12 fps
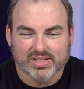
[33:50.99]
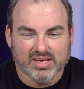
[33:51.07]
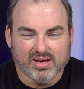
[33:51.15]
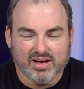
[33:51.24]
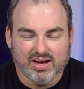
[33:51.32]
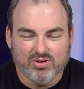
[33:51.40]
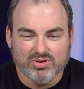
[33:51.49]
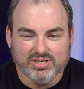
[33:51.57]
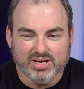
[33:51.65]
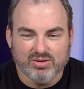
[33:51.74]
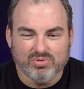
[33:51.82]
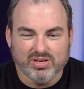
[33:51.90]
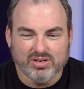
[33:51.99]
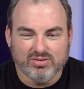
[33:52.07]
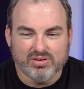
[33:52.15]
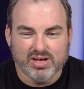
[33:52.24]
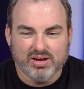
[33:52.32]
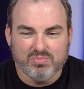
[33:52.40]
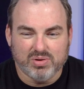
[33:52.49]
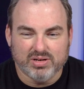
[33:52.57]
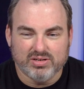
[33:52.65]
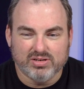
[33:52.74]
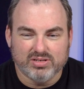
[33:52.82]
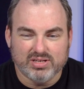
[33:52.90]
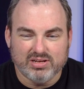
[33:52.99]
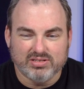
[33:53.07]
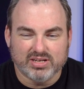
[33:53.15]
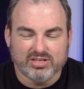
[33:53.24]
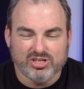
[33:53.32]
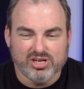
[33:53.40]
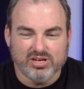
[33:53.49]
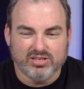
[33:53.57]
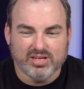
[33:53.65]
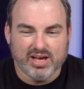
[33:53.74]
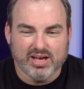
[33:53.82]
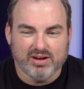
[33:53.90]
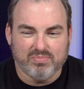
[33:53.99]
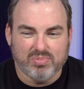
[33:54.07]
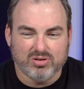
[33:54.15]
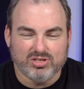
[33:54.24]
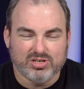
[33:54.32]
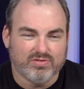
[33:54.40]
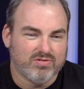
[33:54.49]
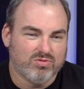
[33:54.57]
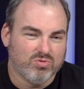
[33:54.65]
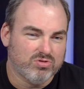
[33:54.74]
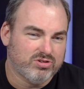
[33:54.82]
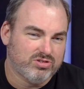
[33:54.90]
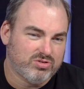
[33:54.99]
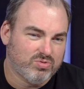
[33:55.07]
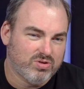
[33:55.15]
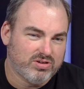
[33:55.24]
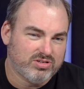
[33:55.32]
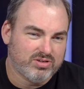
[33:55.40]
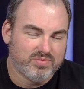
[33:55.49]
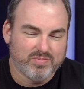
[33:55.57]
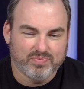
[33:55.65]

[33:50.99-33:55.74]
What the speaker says: Yeah, I always hate when they do that, but it sounds like Cheetah's had a bunch of different origin stories.